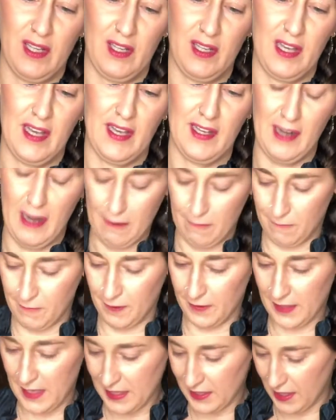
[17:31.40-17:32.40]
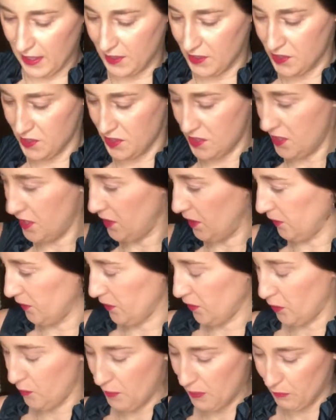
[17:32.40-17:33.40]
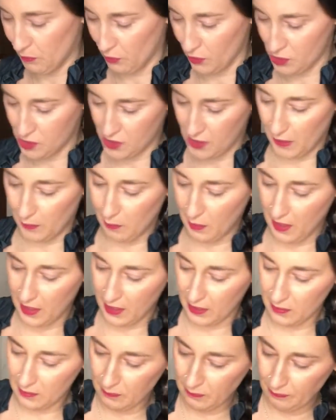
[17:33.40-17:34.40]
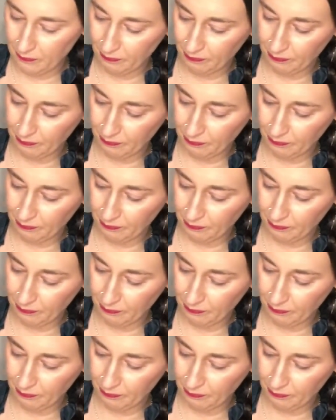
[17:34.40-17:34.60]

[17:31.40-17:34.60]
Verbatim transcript: and I feel like I just need a little bit more champagne.